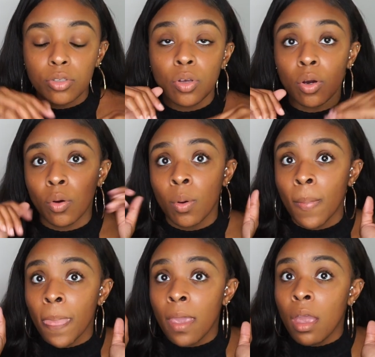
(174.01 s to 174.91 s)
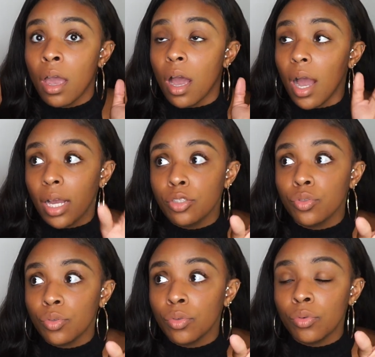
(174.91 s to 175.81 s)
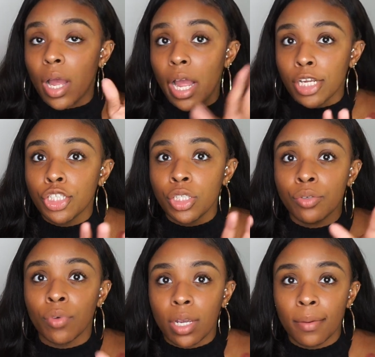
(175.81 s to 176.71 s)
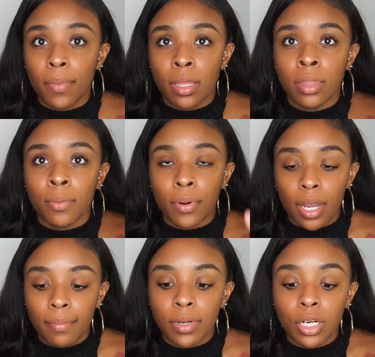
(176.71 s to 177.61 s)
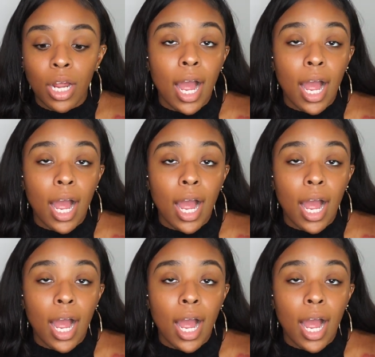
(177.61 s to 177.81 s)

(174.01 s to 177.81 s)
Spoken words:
So I do actually recommend the primer.